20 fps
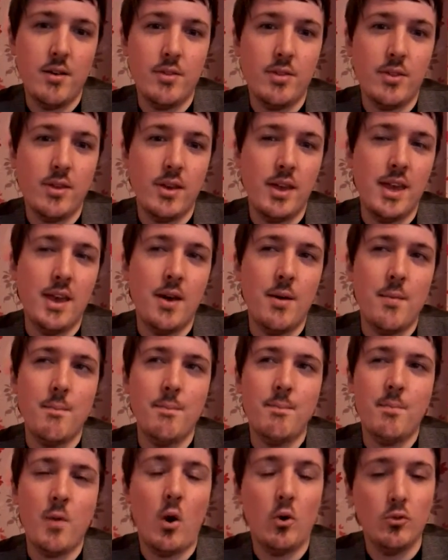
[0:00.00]
the
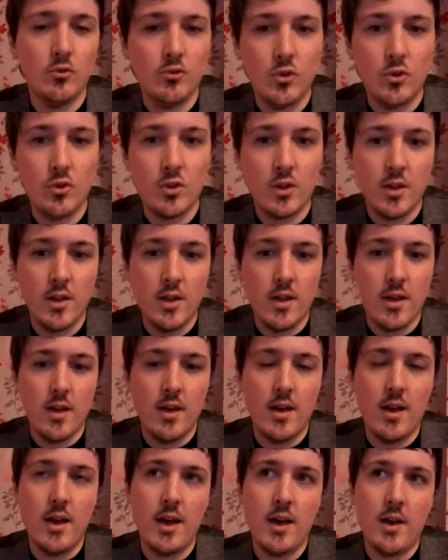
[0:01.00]
hot dog.
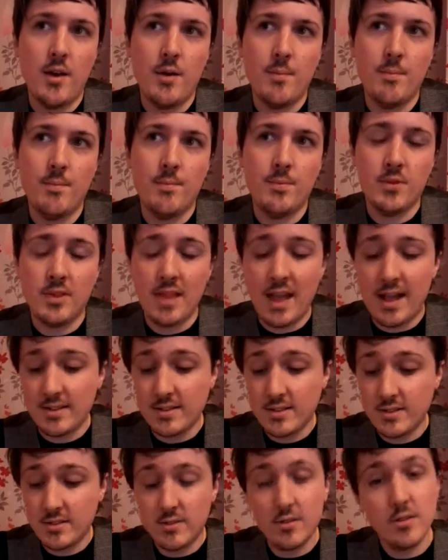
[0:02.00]
So
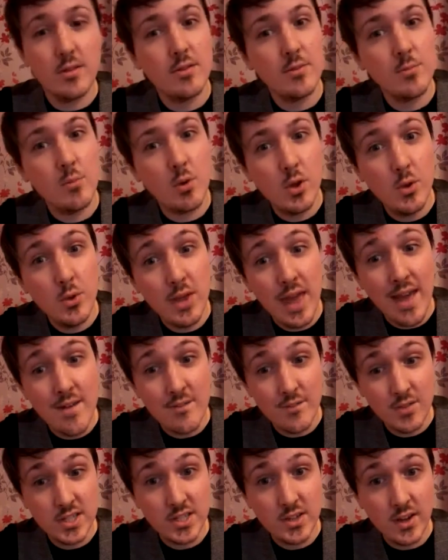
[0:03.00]
that's what you get
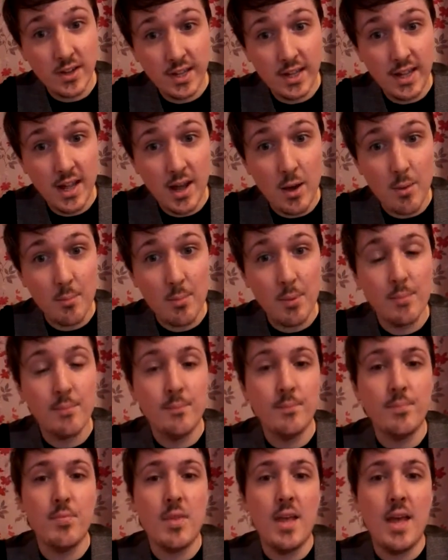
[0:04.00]
for signing up.
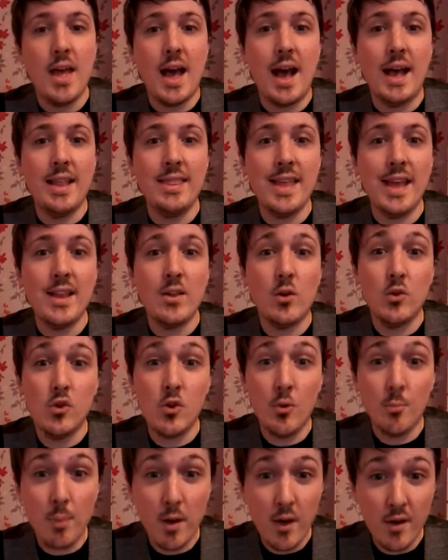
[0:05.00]
And then on
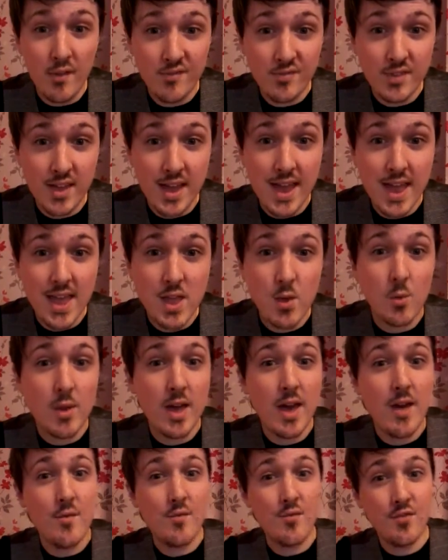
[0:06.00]
your birthday, you'll
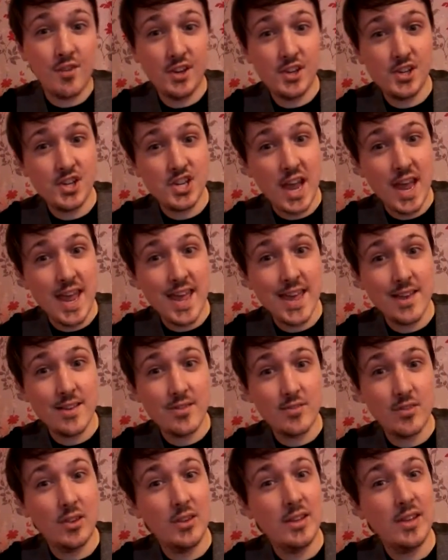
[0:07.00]
get a free shake.
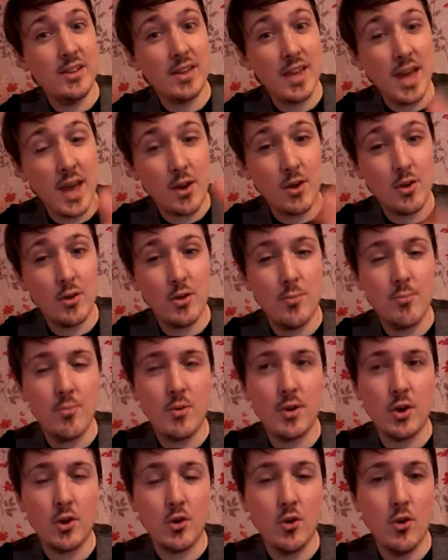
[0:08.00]
So you need to you
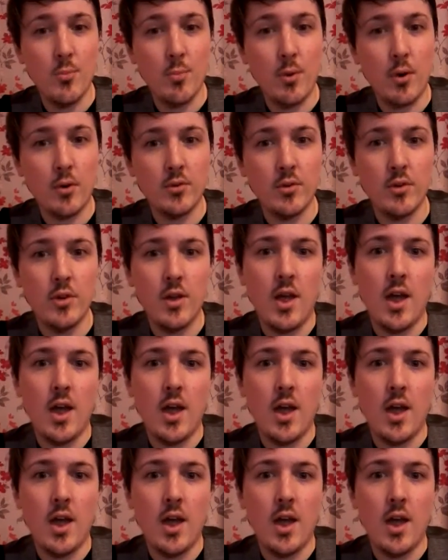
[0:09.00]
print a coupon,